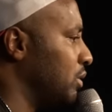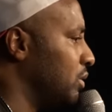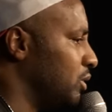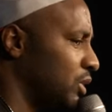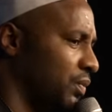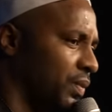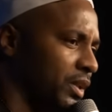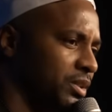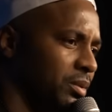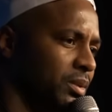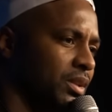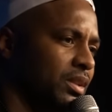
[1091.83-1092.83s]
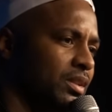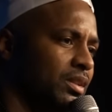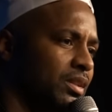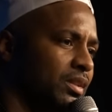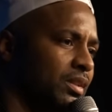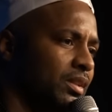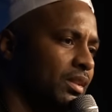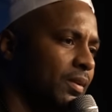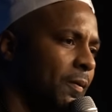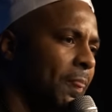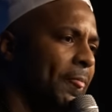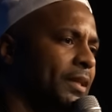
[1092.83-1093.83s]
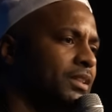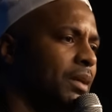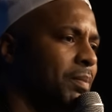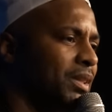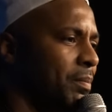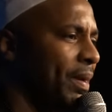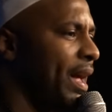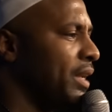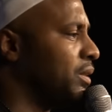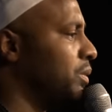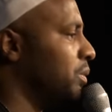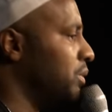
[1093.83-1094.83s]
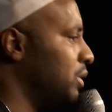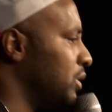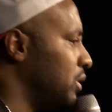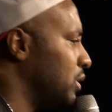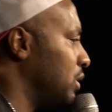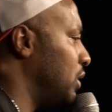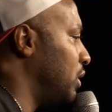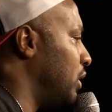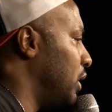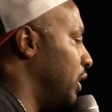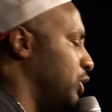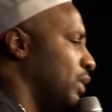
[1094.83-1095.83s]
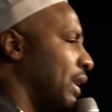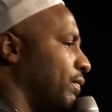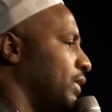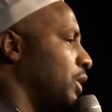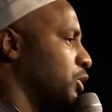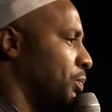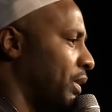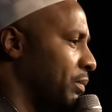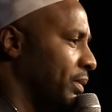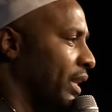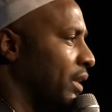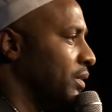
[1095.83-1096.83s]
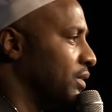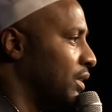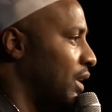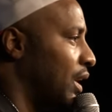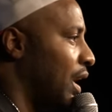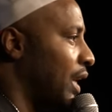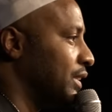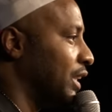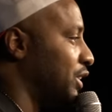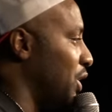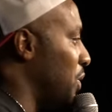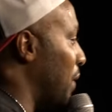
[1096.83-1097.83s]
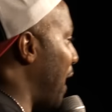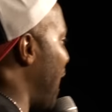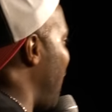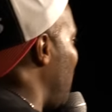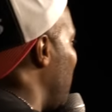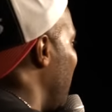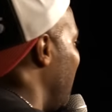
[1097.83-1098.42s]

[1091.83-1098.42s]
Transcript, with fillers: So far, so good. He said, But the bad news is you have low sperm count. I was like, Dude, how?